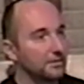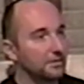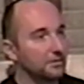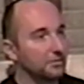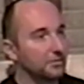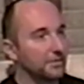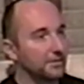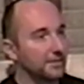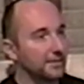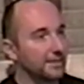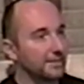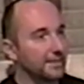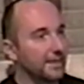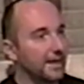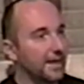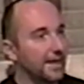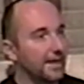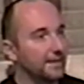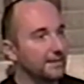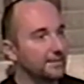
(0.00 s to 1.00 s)
You know, things like
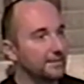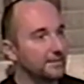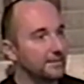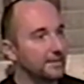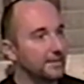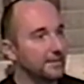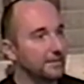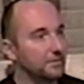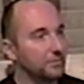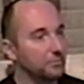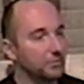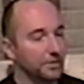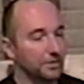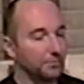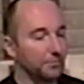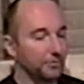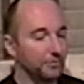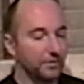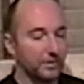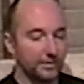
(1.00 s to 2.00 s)
that, and then we
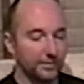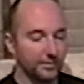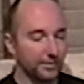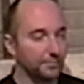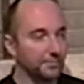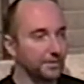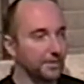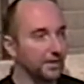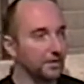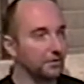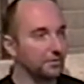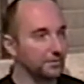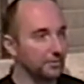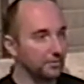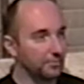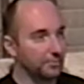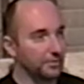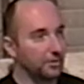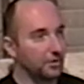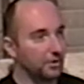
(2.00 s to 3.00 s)
can move on to something
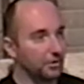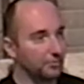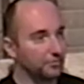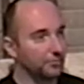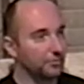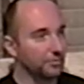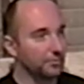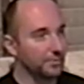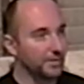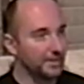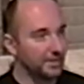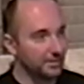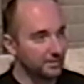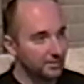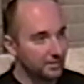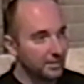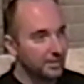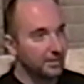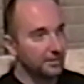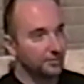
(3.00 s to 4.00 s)
else that's been hard for me,
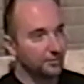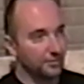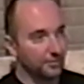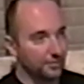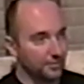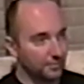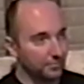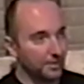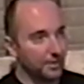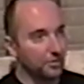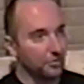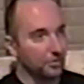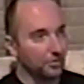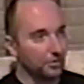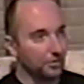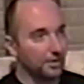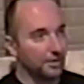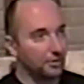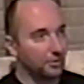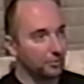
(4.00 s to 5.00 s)
and just to make
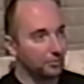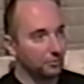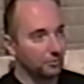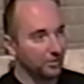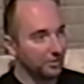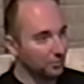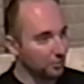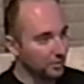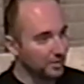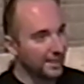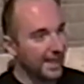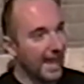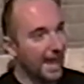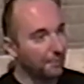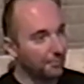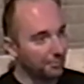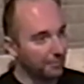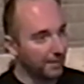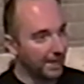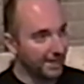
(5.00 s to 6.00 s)
sure I don't really
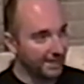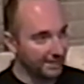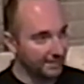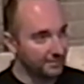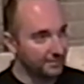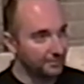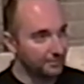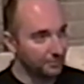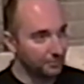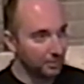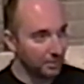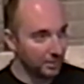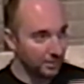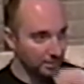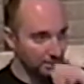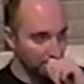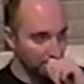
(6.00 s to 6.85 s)
relapse back into